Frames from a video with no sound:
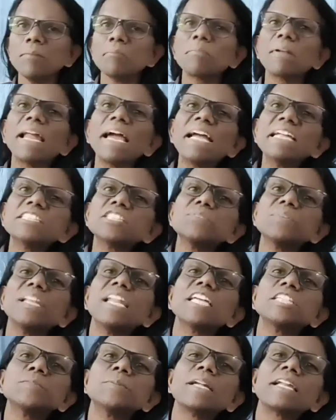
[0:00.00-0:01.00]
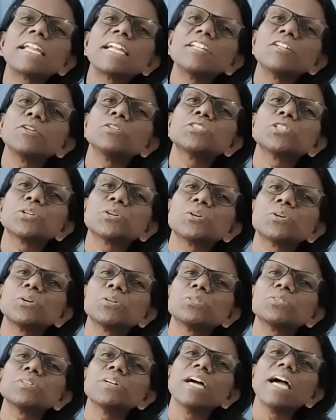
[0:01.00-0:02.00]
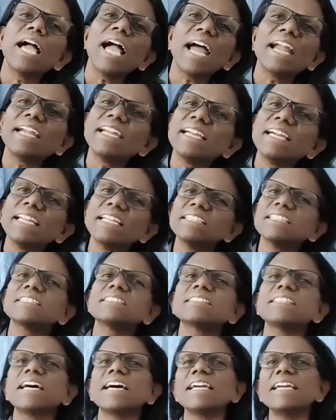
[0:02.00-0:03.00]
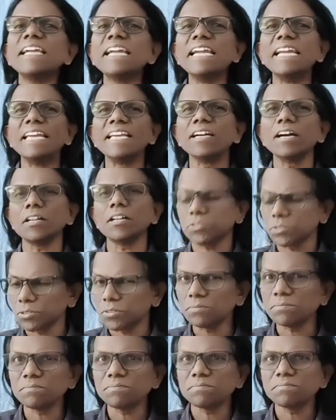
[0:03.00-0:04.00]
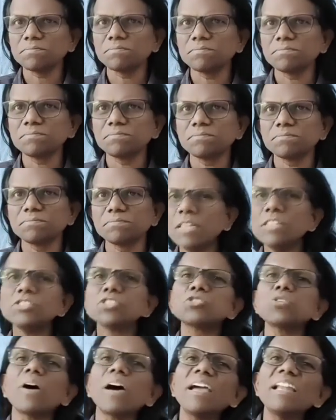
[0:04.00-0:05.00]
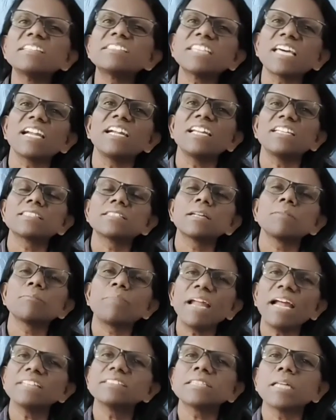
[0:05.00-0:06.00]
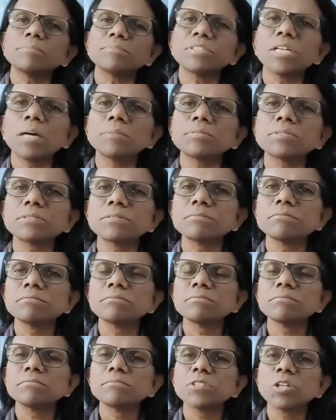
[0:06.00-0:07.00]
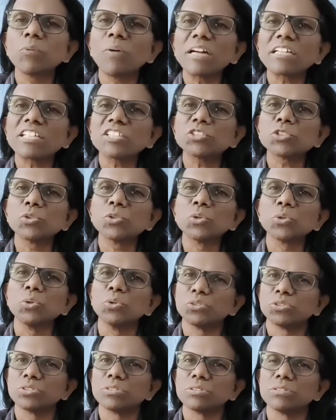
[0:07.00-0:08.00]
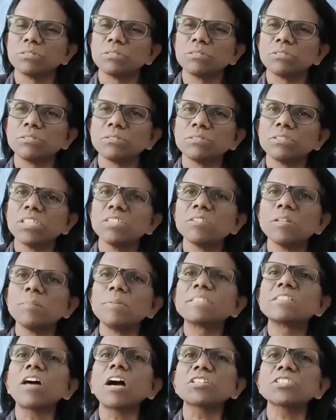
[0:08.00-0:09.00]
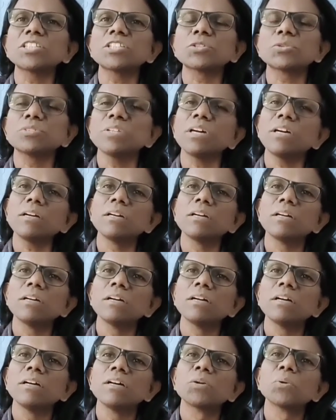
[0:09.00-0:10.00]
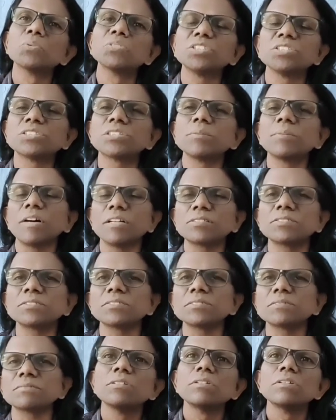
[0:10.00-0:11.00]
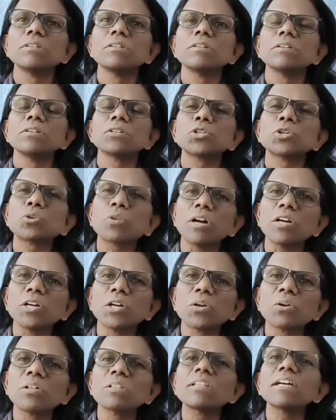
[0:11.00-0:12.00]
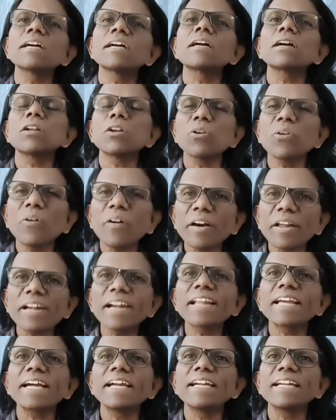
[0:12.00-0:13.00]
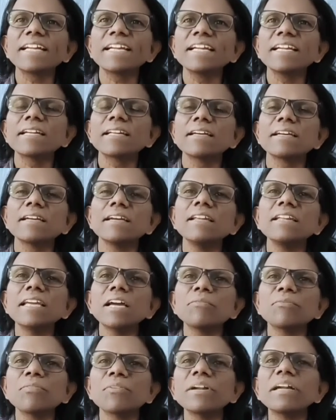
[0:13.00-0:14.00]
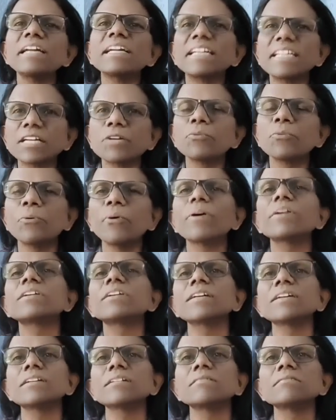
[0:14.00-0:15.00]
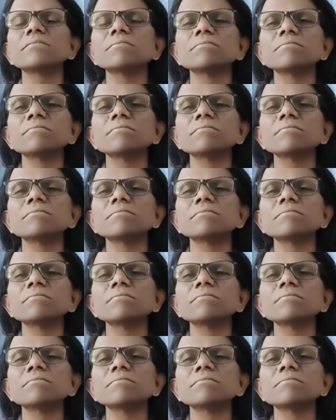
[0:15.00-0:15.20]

Plants will exhibit reduced growth and decreases the yielding also. Soil salination, plants absorbs the water through roots, so it will be toxic to the root system also. To control the chloride content in effluent treated water,